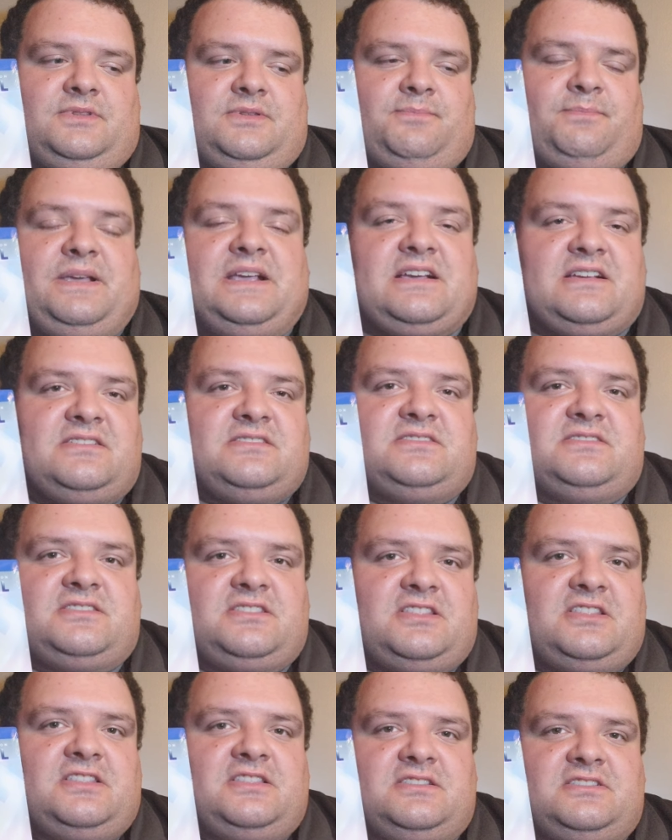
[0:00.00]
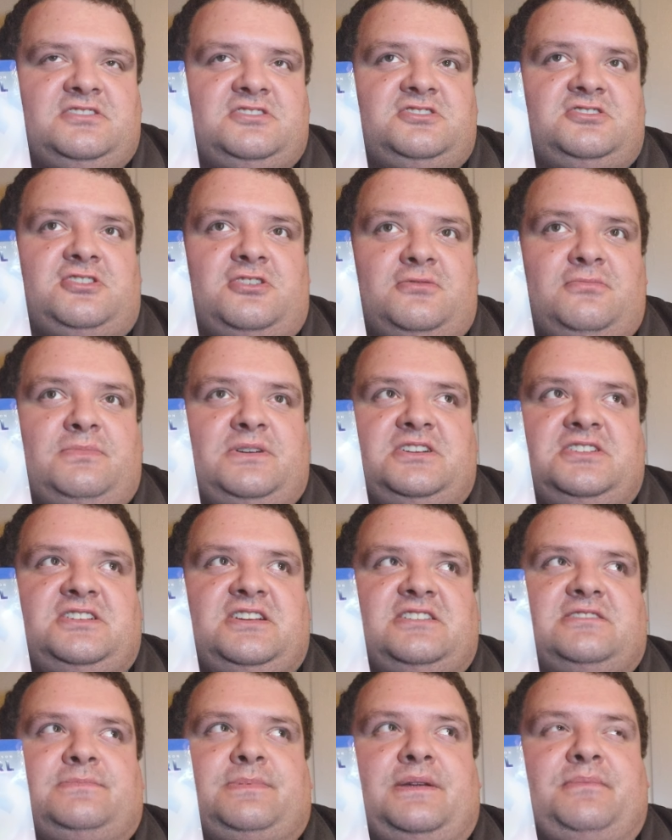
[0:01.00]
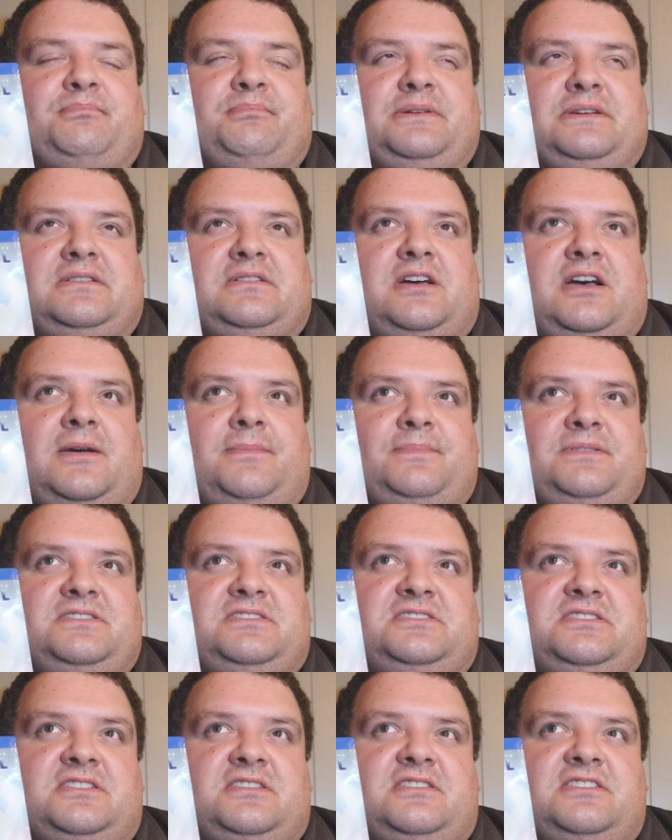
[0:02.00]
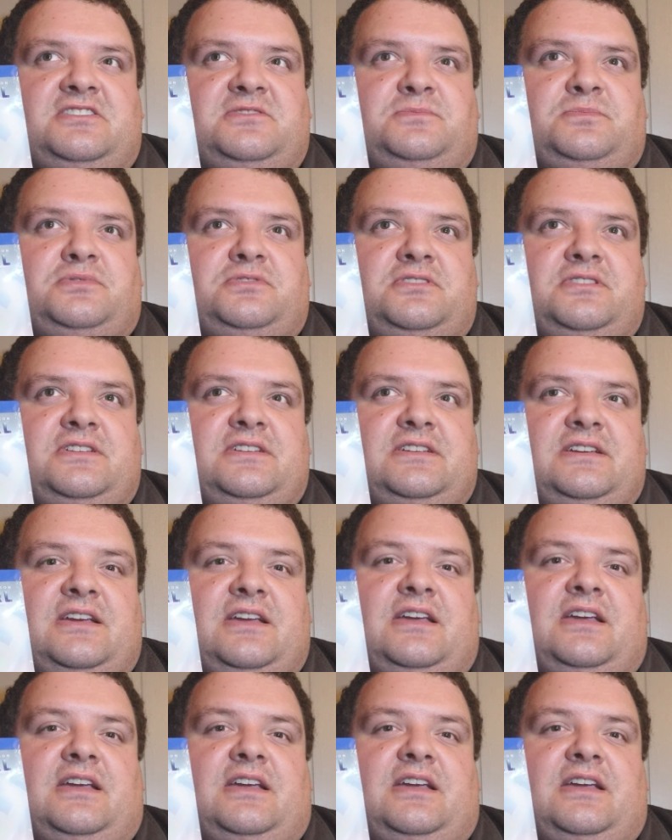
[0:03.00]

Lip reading: Because so much has been built up until this point,